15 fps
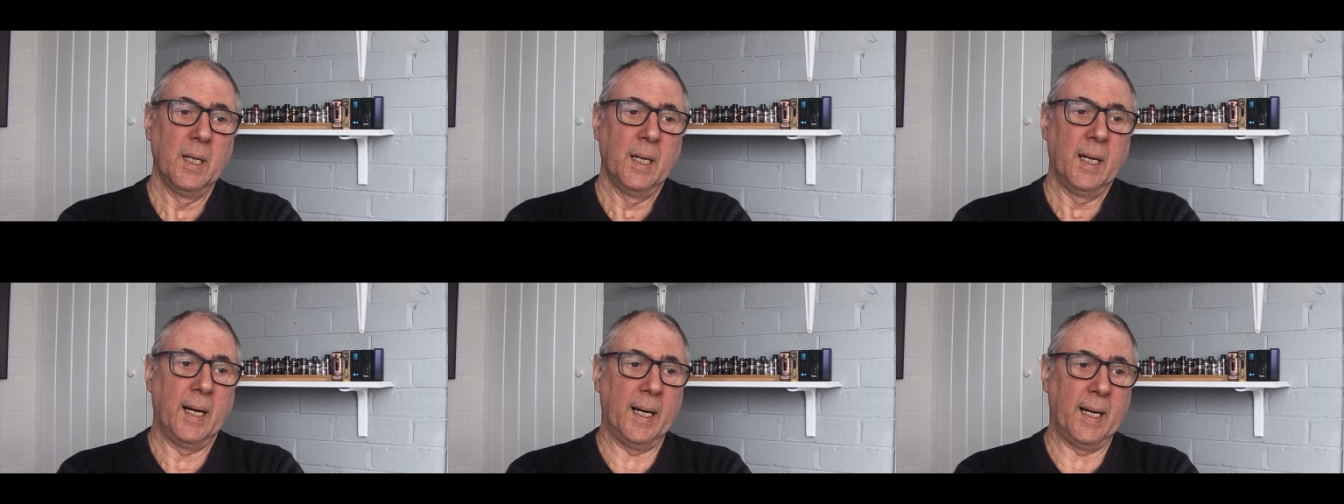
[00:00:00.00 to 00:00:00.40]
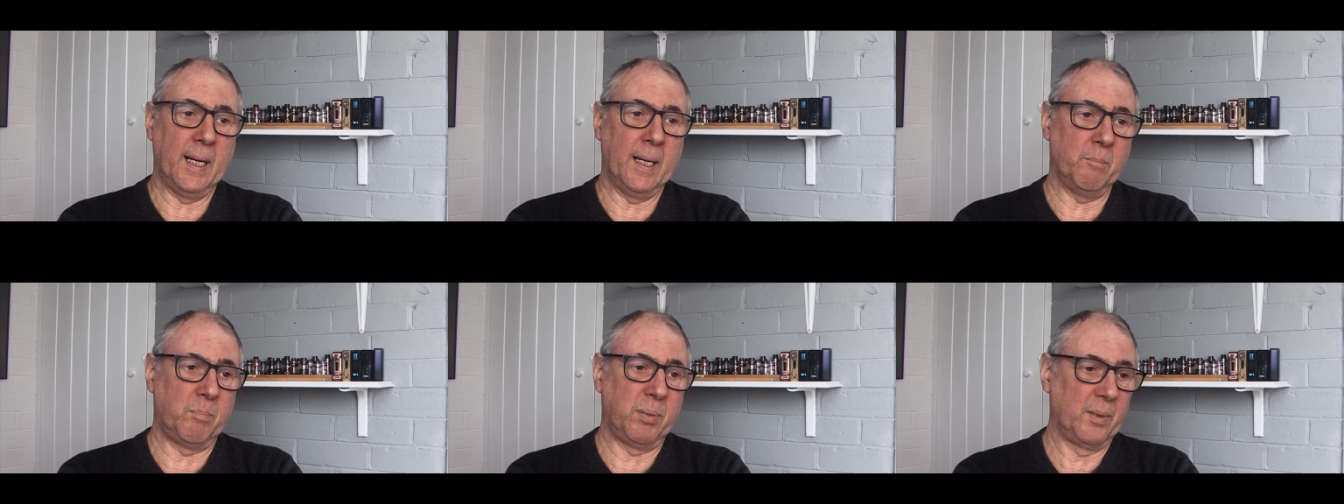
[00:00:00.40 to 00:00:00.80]

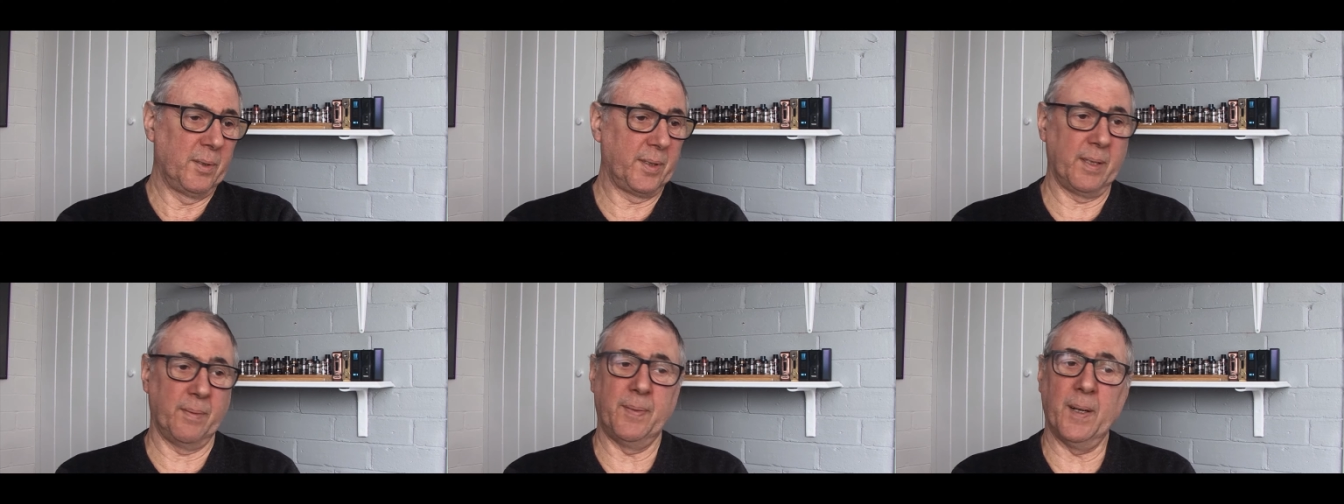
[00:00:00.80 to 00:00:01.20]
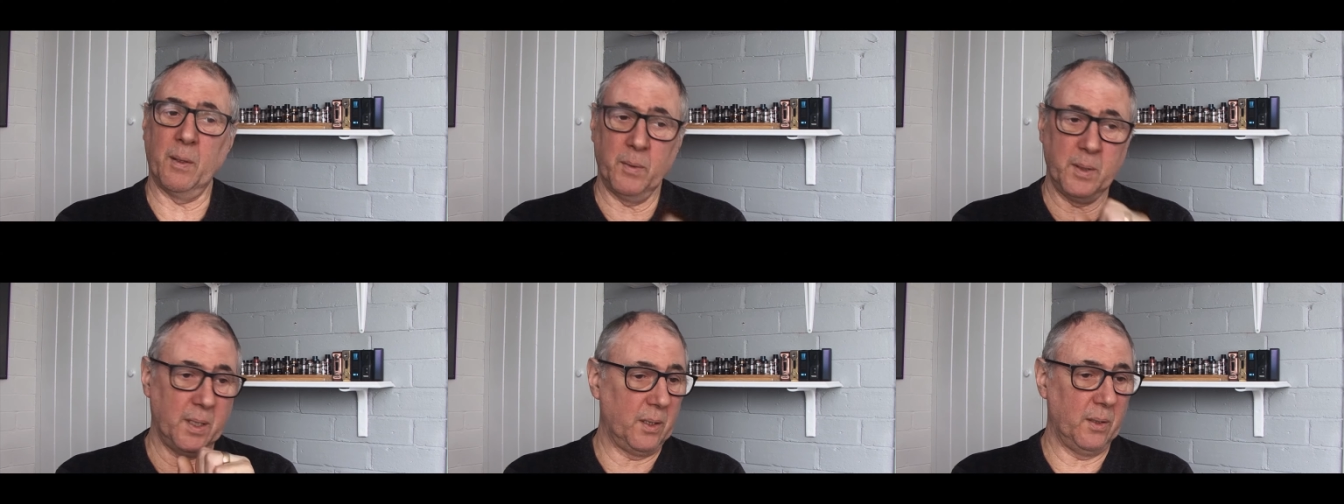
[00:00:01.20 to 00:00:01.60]
Um, plus the fact
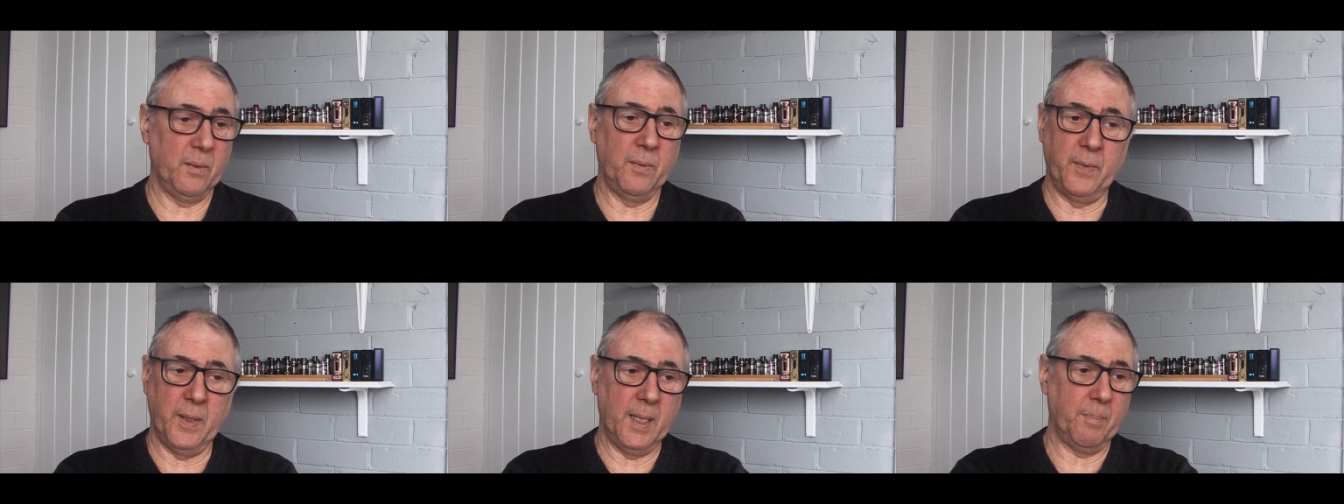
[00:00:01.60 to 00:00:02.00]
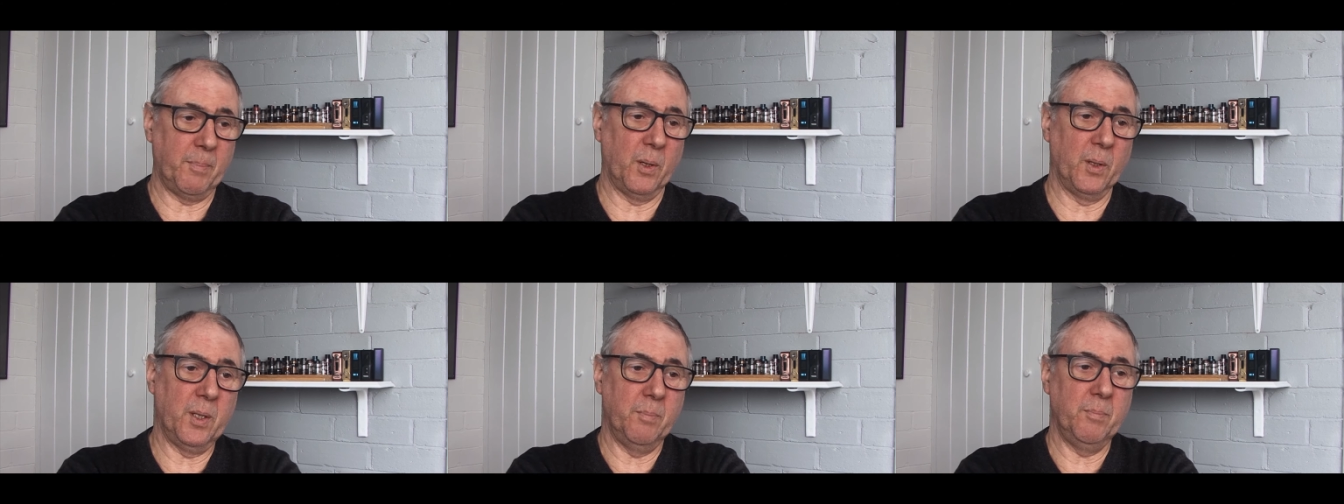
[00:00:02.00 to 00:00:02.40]
when you do vape
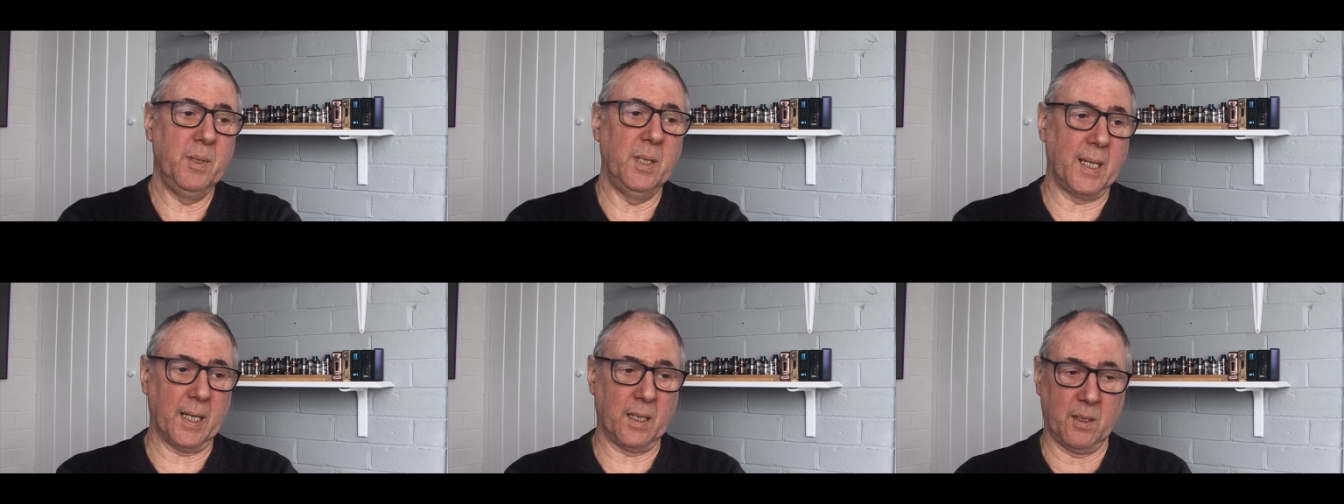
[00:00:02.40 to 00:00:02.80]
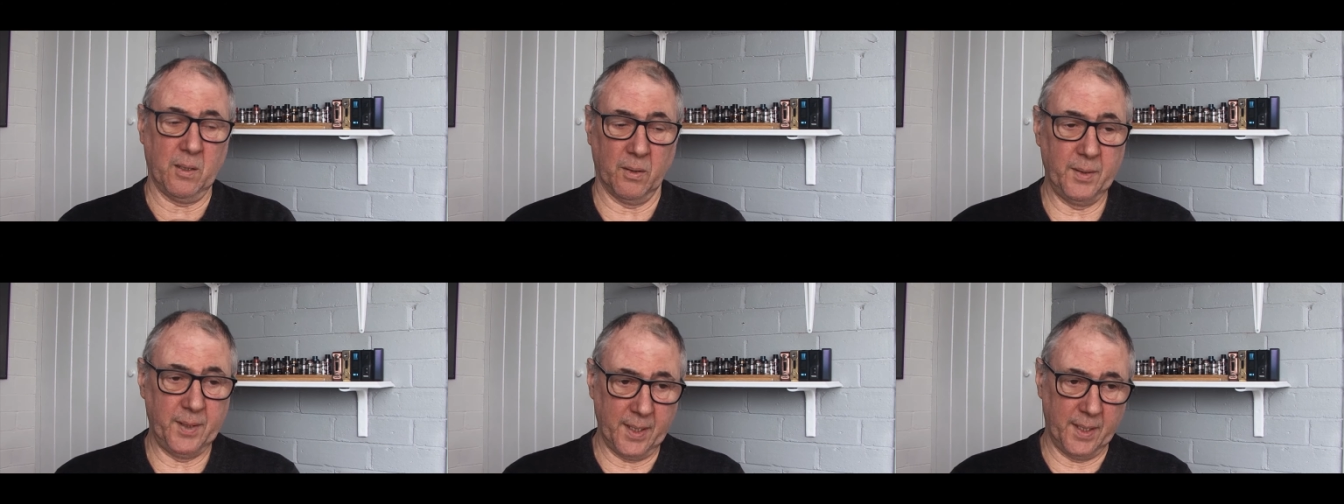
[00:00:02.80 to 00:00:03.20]
on them, you get
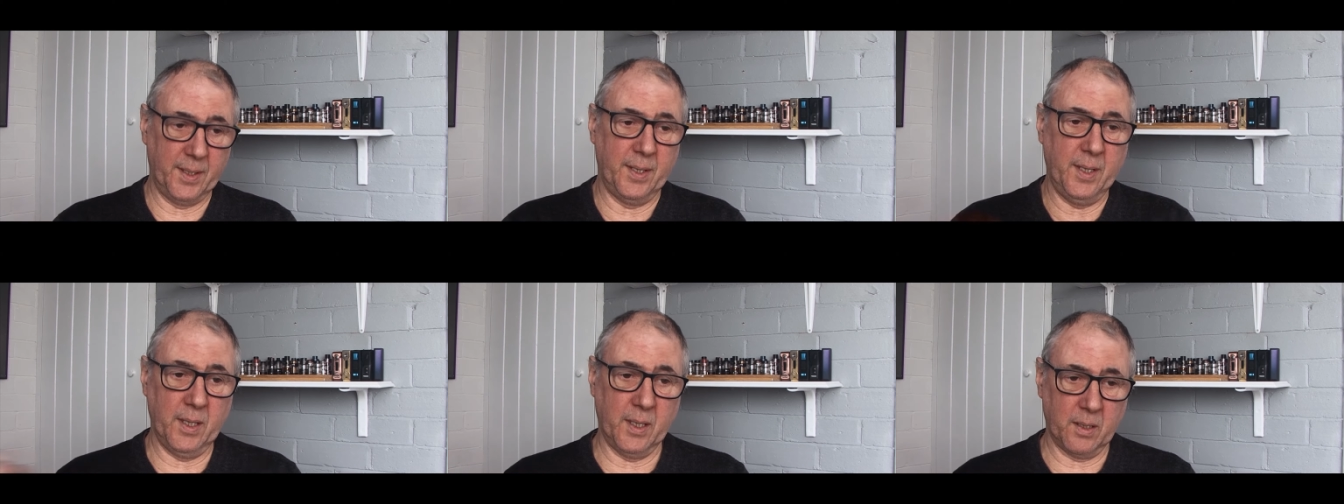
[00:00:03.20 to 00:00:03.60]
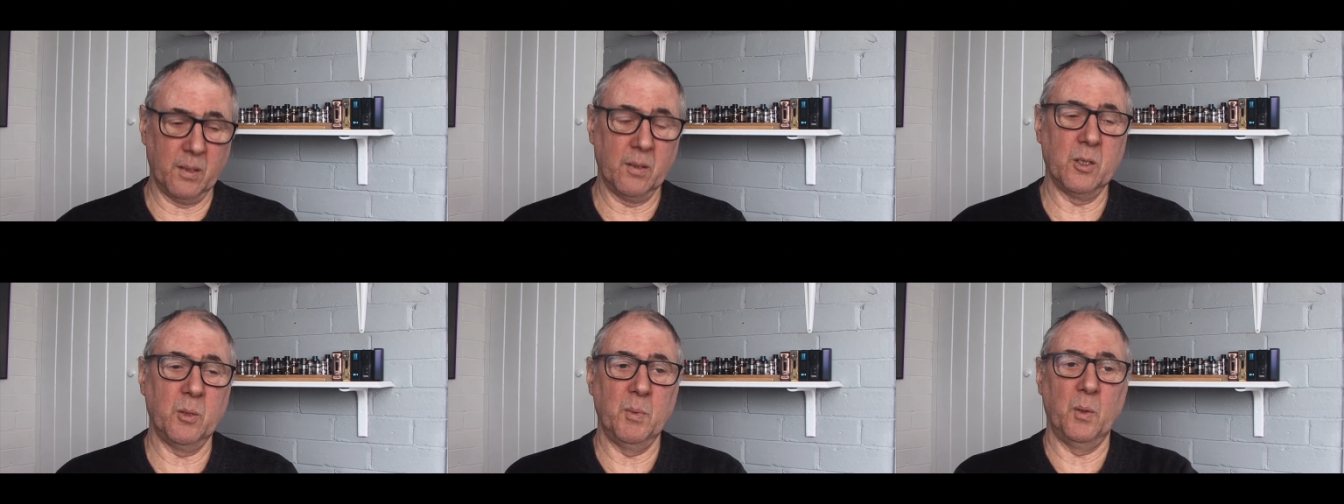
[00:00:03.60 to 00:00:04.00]
condensation
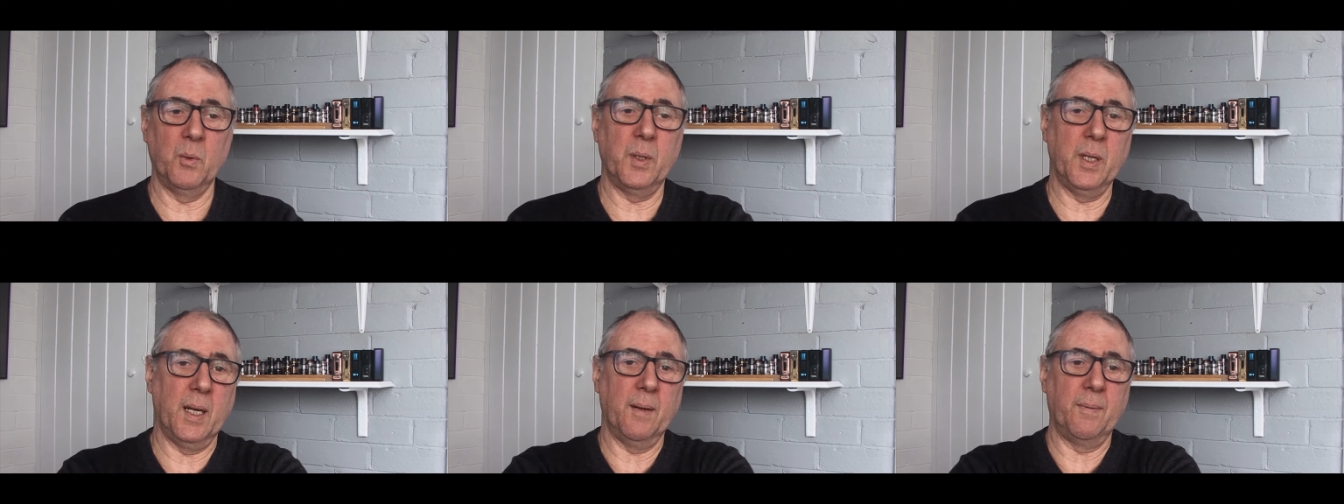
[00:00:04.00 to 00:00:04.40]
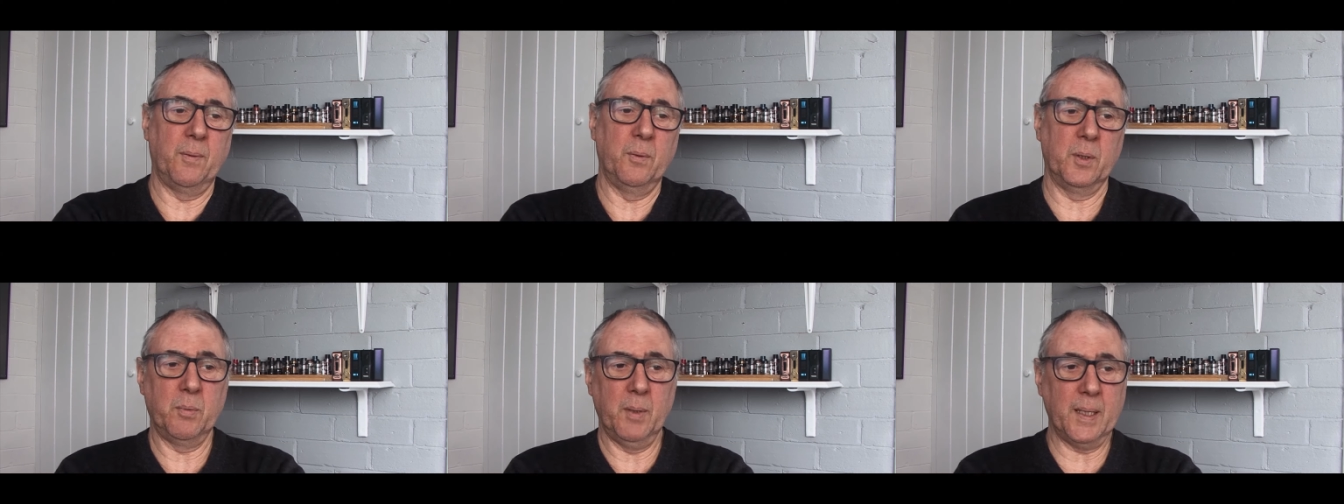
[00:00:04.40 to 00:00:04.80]
coming out the
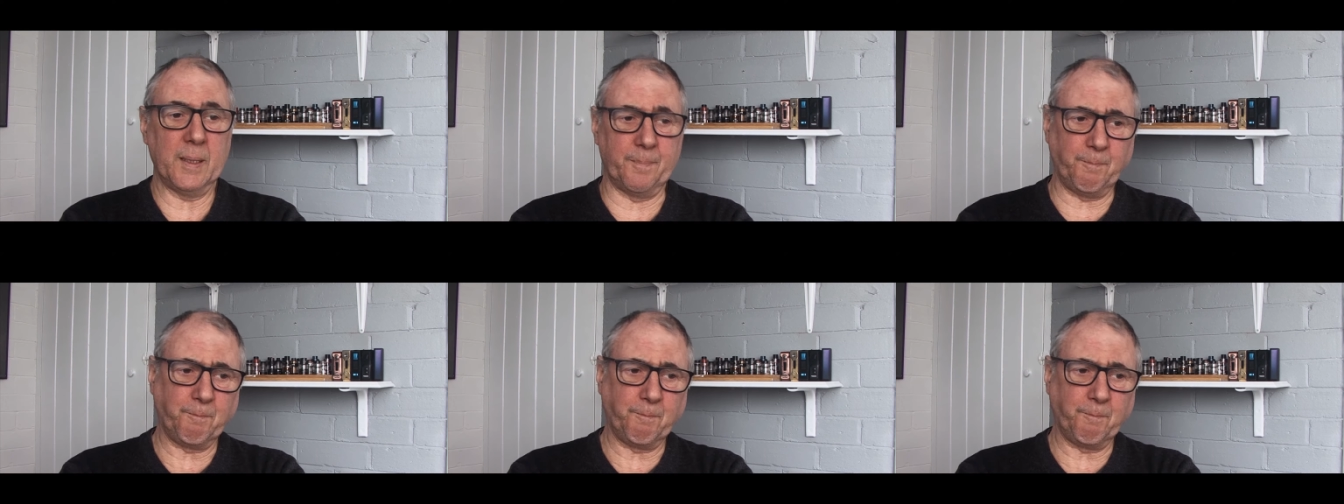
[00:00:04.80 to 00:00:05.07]
airflow as well.